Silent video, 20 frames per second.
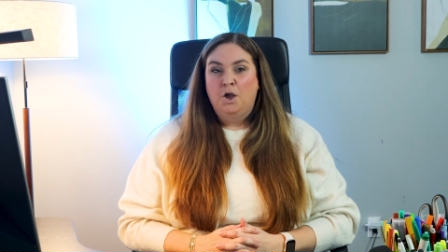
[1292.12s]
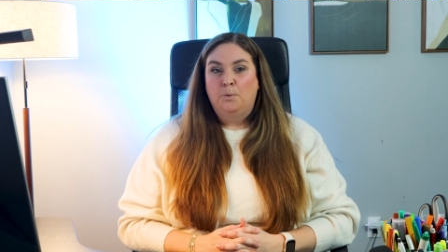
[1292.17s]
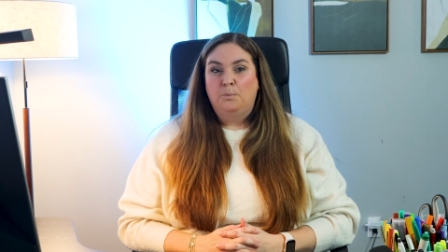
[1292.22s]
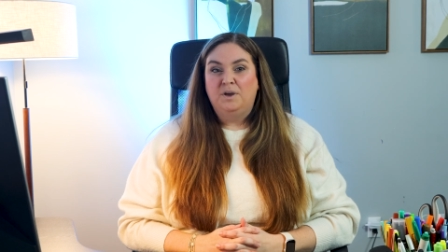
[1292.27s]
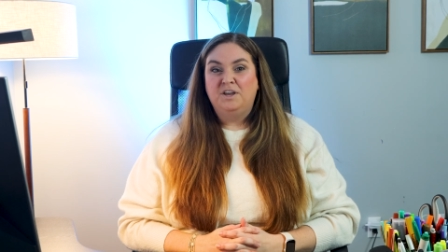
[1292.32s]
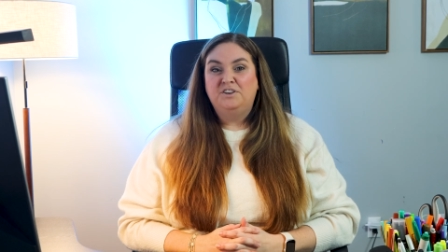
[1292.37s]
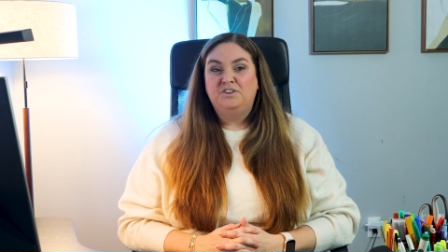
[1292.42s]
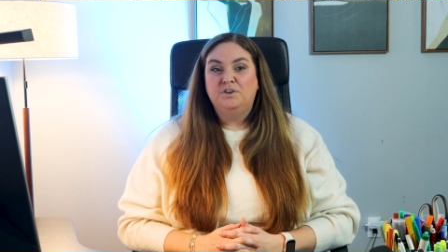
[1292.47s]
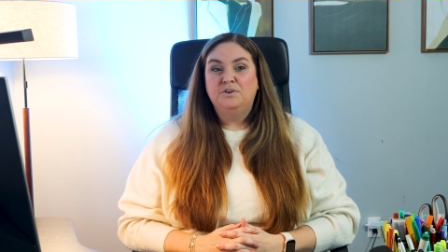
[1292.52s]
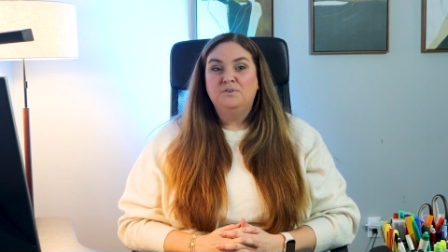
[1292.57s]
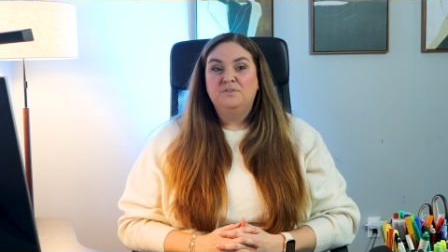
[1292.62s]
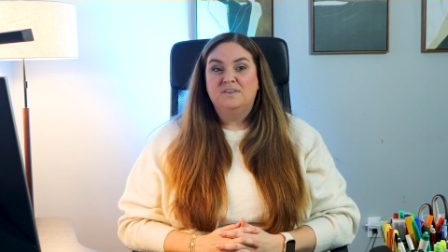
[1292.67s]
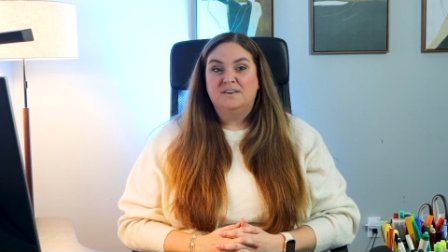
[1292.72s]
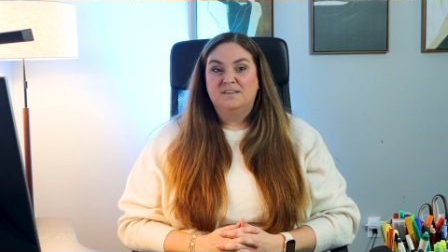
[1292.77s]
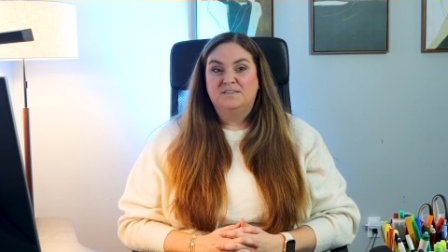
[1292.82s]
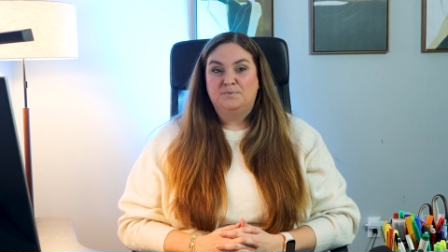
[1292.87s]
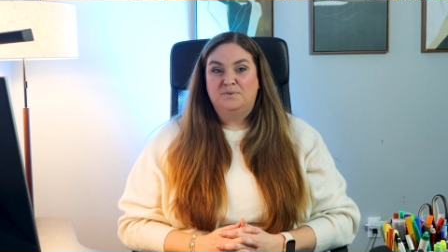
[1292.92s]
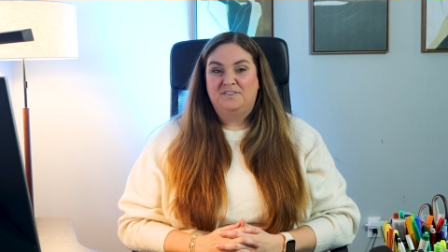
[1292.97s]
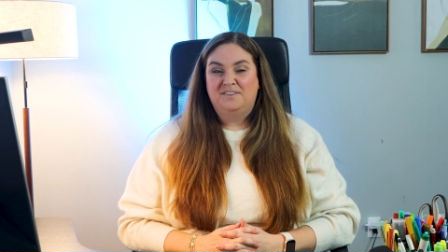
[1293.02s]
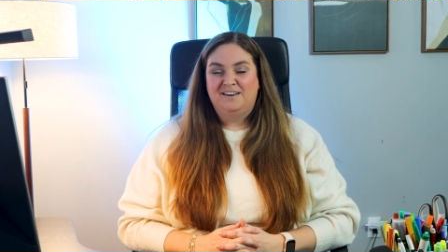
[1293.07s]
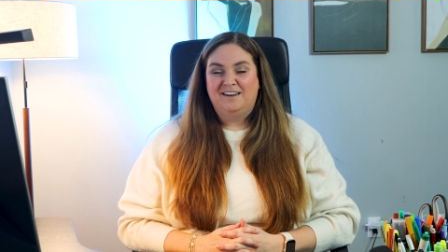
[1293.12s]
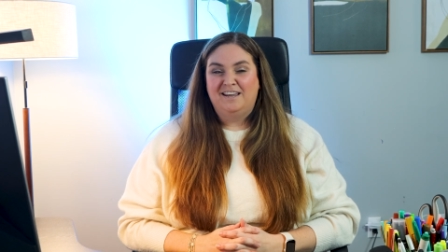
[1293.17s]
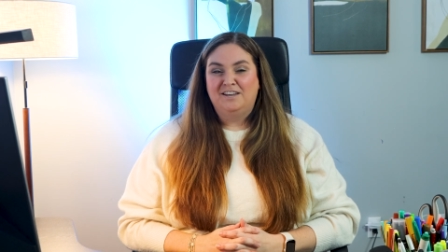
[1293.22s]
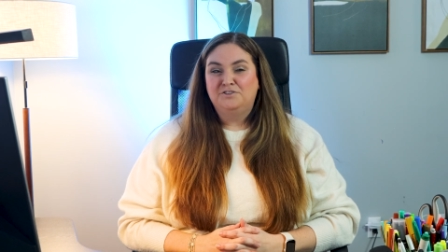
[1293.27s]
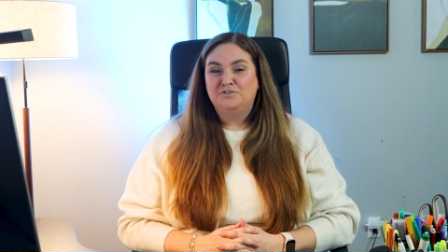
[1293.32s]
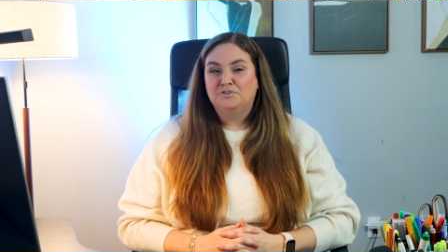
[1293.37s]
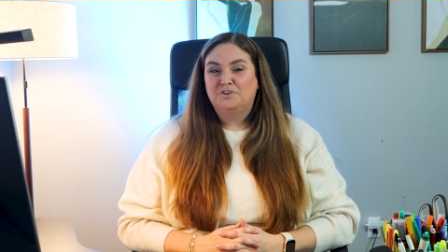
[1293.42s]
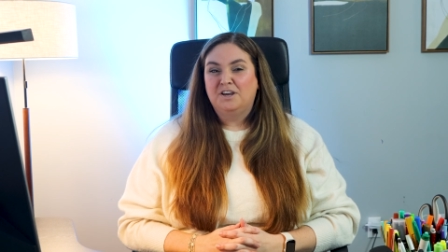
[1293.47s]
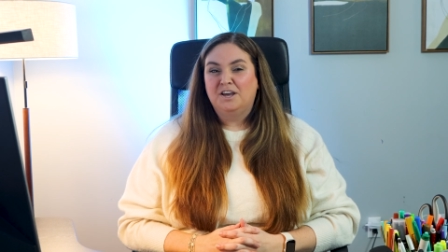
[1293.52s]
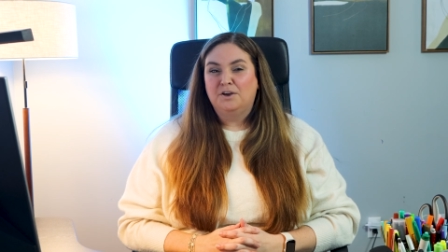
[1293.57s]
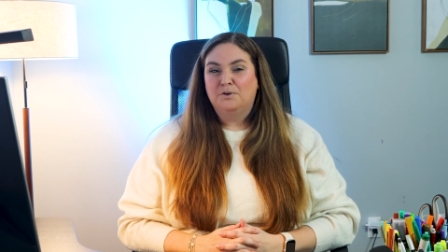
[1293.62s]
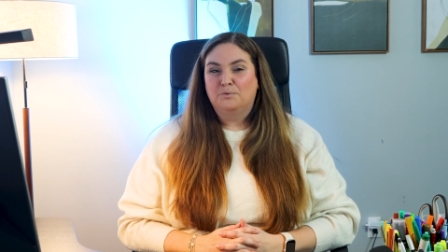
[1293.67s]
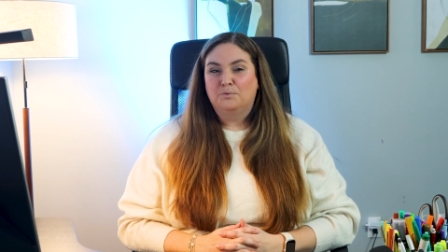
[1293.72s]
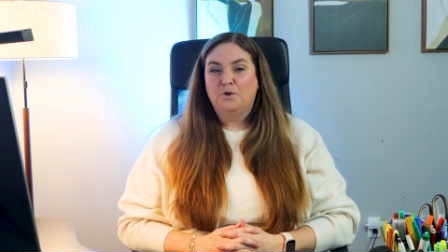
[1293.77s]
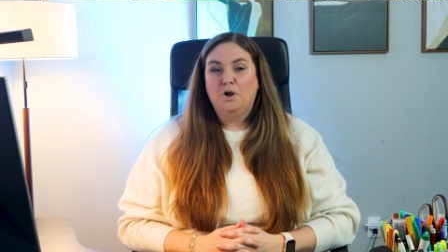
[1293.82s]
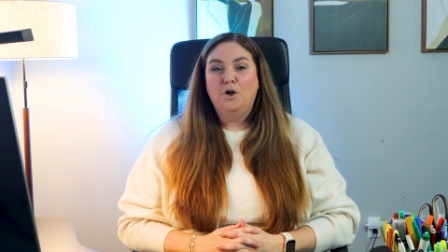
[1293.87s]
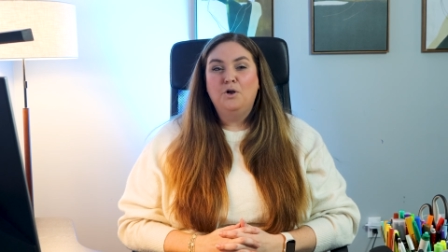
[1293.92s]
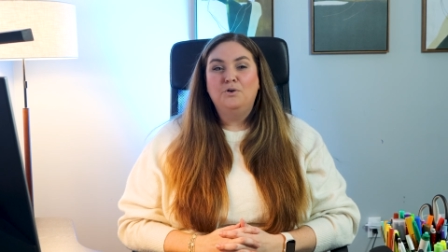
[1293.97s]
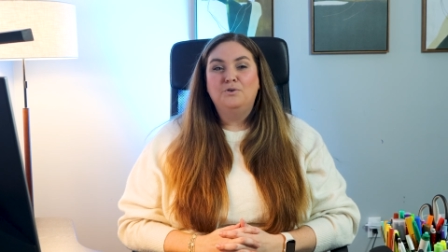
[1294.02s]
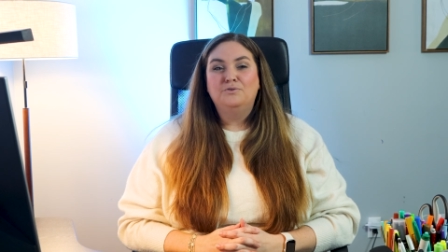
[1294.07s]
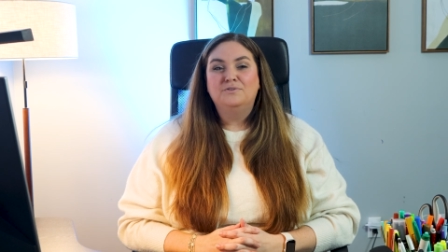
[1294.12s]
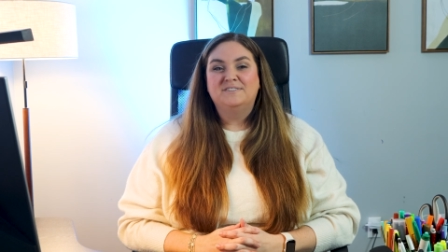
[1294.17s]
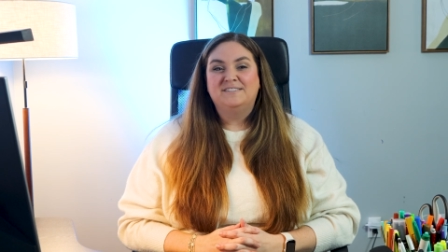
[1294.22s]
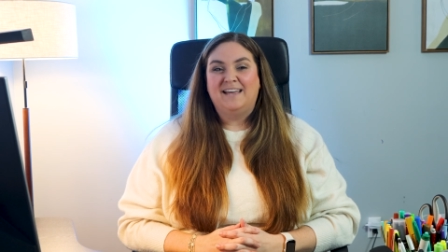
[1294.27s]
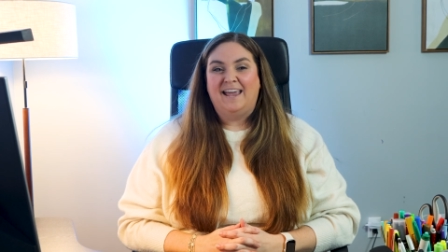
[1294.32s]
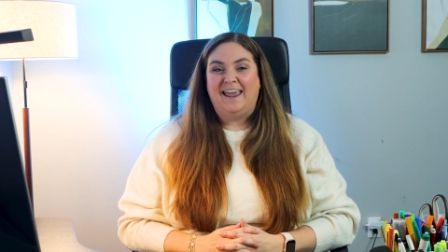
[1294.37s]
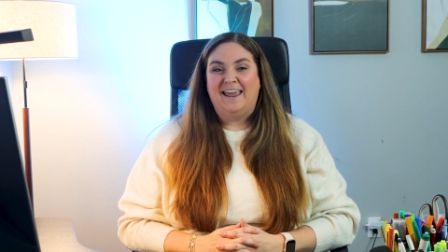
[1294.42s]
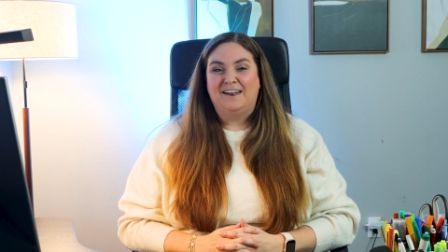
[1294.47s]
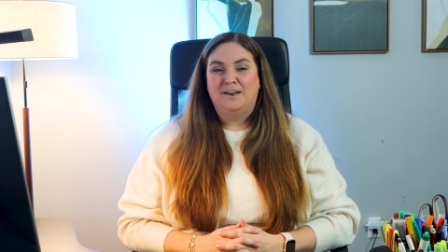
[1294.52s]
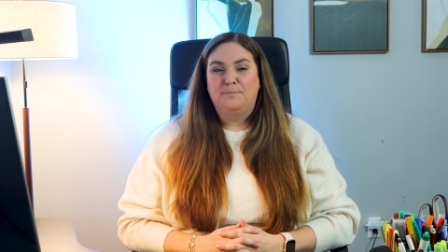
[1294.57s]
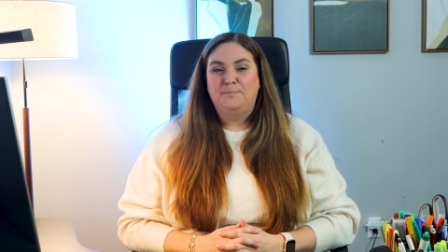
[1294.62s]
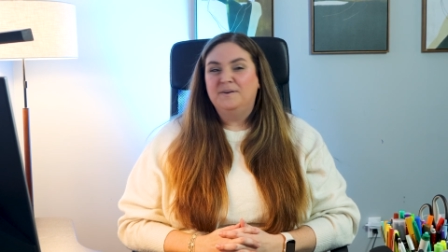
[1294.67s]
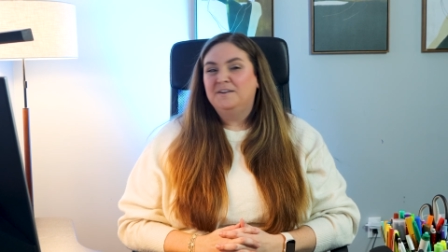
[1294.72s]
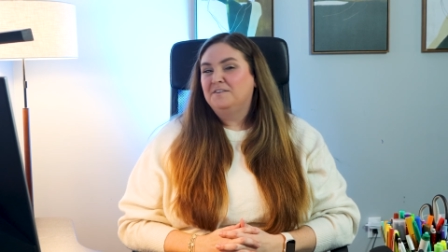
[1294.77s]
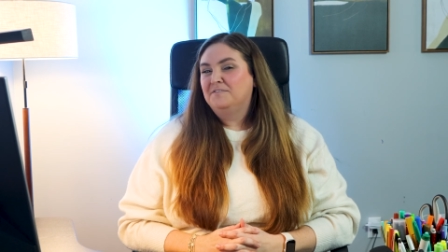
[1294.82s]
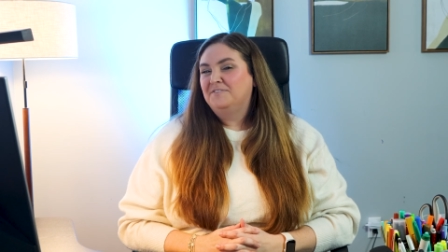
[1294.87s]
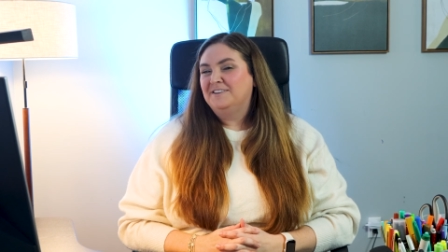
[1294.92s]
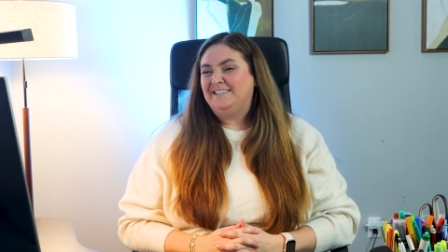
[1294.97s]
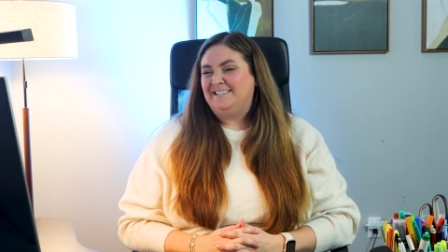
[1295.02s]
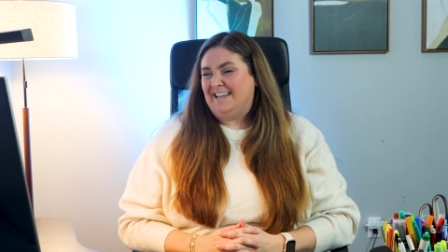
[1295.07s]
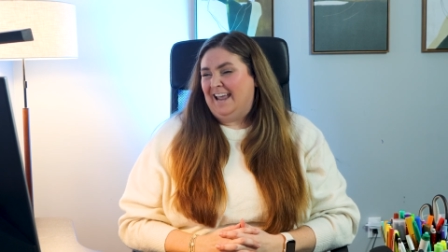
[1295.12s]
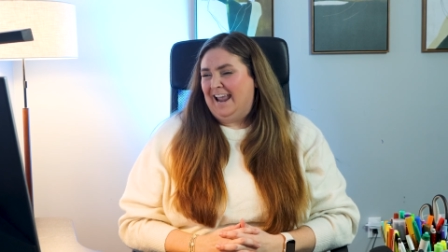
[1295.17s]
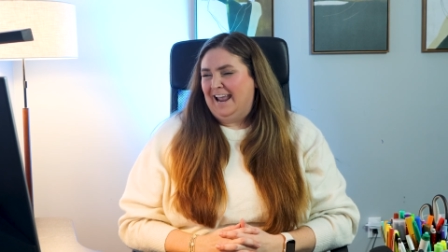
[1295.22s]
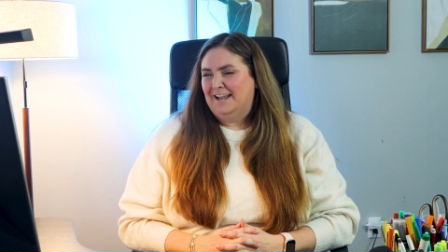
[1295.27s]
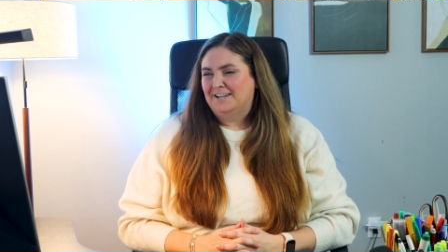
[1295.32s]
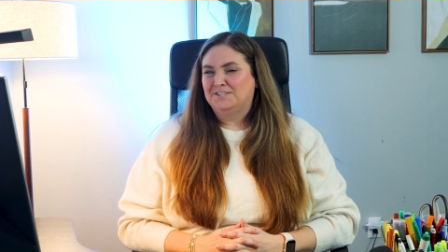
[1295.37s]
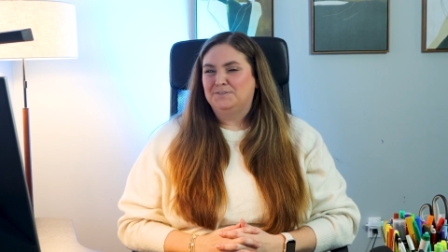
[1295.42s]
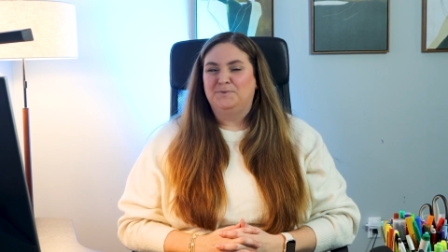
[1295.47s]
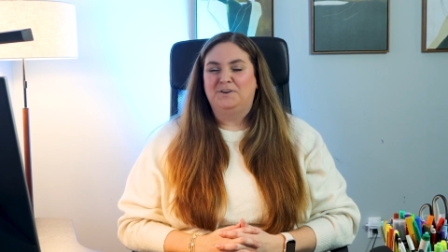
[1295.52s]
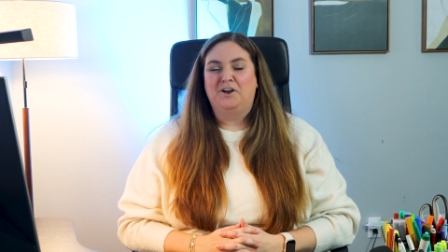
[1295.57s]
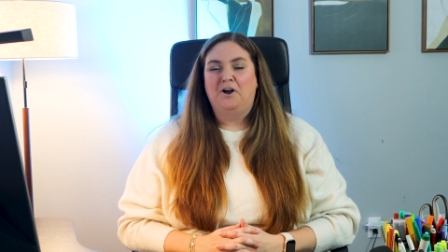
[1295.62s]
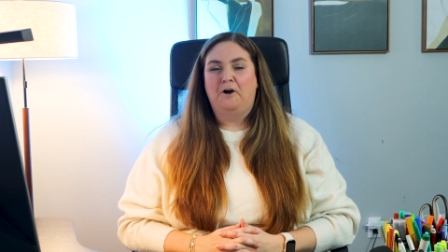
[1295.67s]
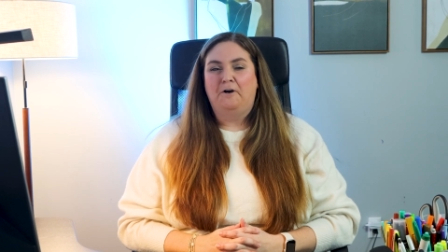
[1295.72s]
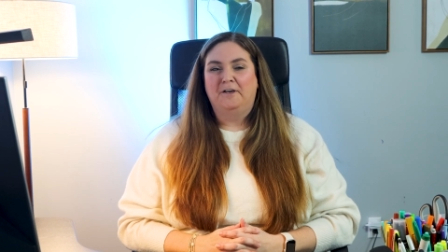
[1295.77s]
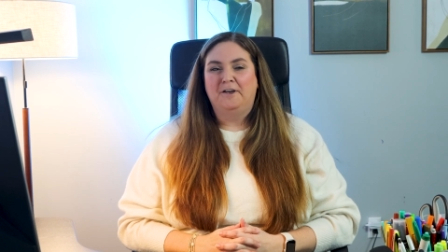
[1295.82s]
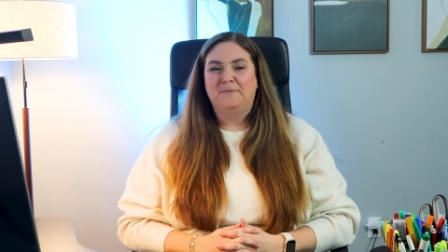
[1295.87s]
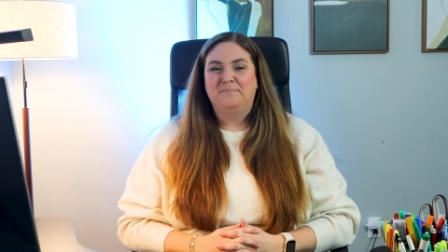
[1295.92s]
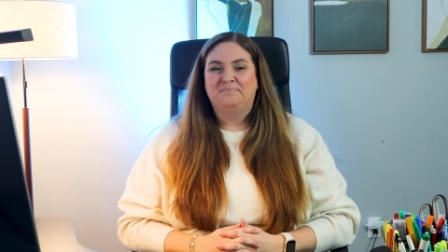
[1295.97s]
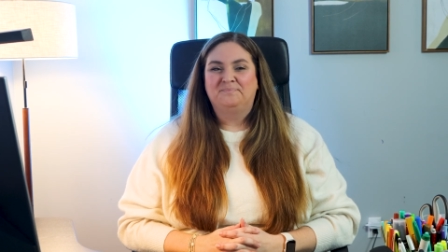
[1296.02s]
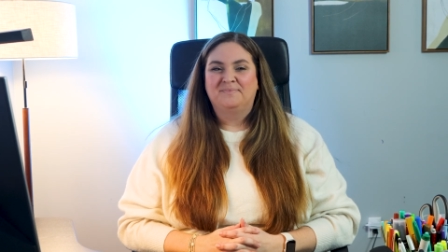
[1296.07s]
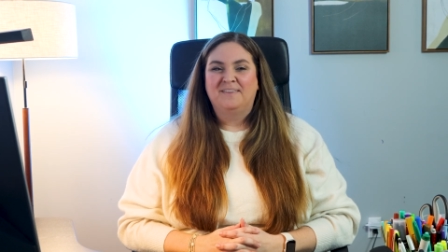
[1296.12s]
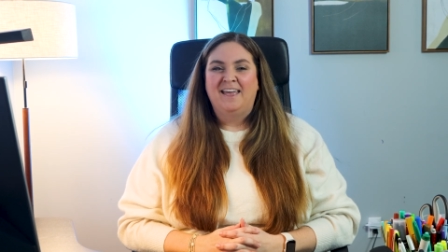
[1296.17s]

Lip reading: We do this with an intricate roles and a bit of a dance, we call it.